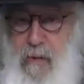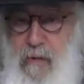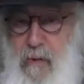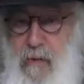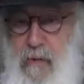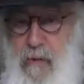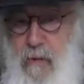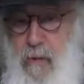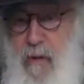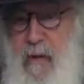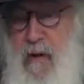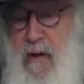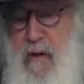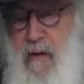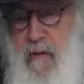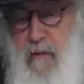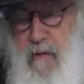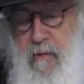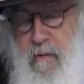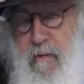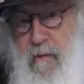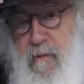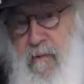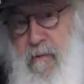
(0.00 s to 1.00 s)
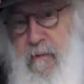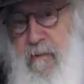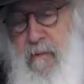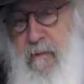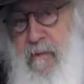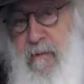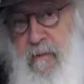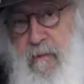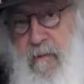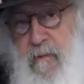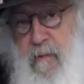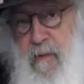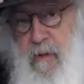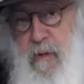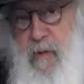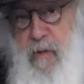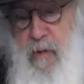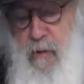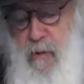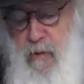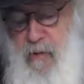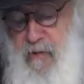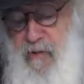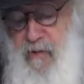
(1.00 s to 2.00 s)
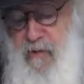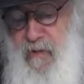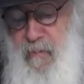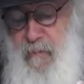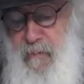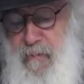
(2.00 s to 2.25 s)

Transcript: feel, you don't feel the, the,